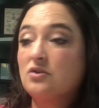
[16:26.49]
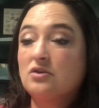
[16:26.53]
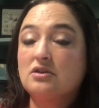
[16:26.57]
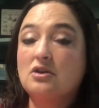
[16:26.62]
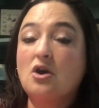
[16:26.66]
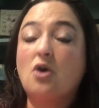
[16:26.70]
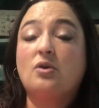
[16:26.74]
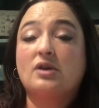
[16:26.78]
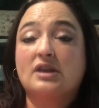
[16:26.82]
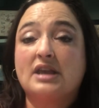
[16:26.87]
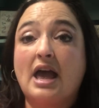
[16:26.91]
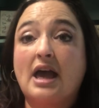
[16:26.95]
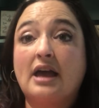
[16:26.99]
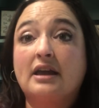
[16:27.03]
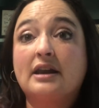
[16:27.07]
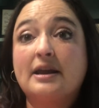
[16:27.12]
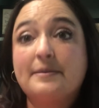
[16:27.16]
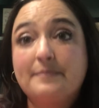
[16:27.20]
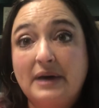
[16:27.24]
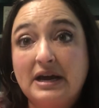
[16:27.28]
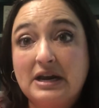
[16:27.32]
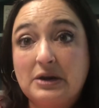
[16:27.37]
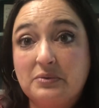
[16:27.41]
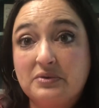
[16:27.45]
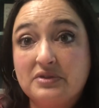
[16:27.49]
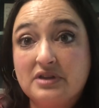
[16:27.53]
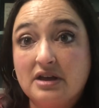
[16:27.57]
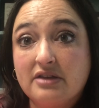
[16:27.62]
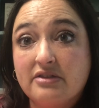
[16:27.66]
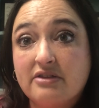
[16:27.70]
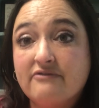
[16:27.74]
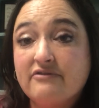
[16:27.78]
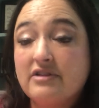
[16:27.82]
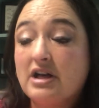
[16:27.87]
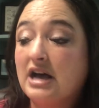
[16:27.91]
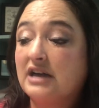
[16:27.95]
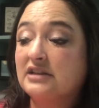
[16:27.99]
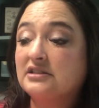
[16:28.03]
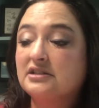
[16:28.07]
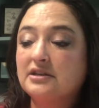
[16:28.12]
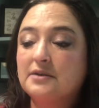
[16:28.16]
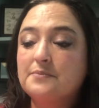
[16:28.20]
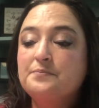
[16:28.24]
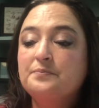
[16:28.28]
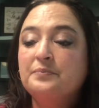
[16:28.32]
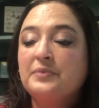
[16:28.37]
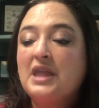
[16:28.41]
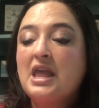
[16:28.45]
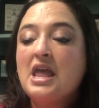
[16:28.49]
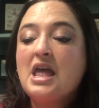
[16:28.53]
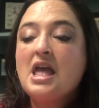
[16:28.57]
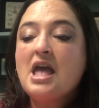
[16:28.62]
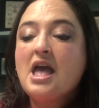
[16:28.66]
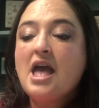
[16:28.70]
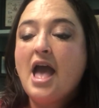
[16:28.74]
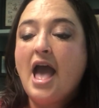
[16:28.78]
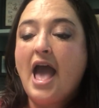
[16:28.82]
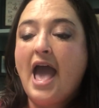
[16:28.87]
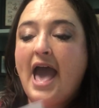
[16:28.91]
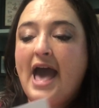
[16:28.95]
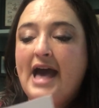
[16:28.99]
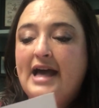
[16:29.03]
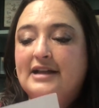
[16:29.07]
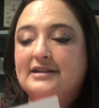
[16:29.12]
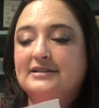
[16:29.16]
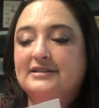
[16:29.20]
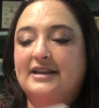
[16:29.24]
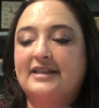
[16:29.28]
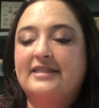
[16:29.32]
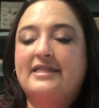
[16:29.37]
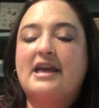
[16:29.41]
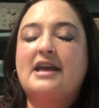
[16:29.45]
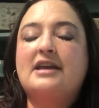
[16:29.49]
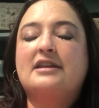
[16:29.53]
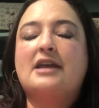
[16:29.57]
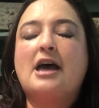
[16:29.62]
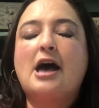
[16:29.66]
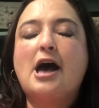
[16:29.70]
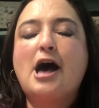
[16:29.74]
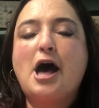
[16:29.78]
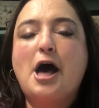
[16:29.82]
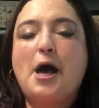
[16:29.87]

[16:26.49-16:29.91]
Oh yeah, and I bought it with all the floss, and then